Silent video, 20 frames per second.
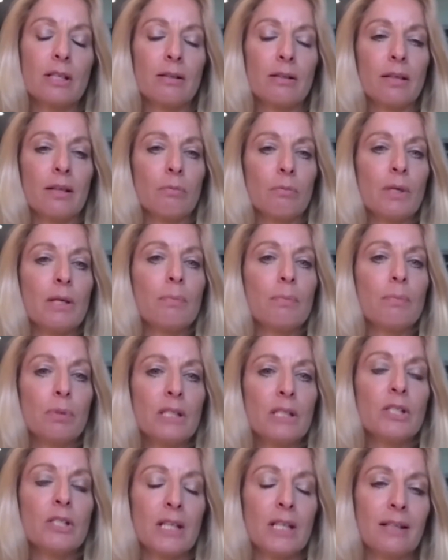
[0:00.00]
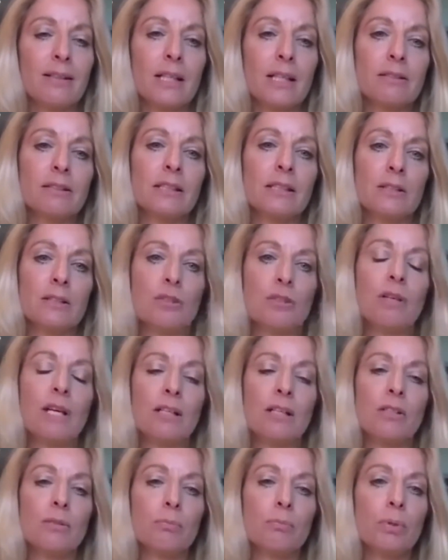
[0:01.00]
And we appreciate that
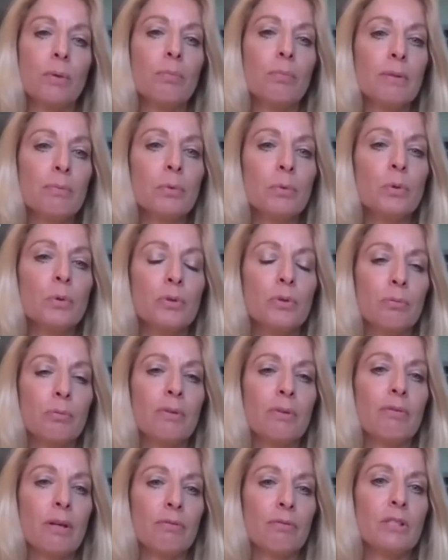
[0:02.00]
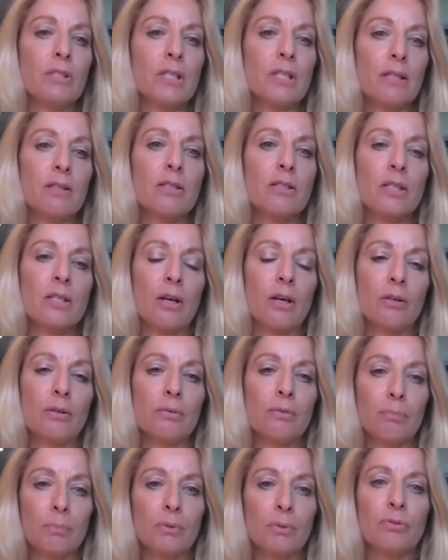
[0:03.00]
interaction probably more than we've ever done so
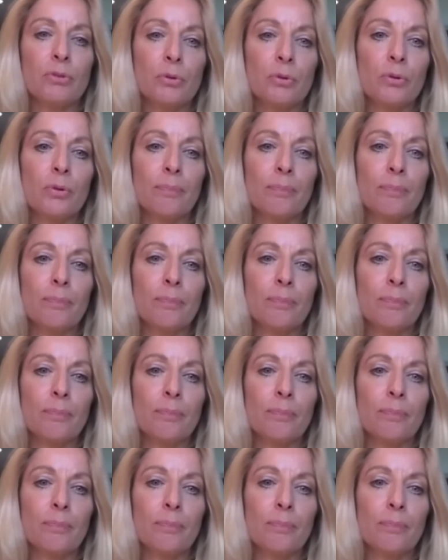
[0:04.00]
before.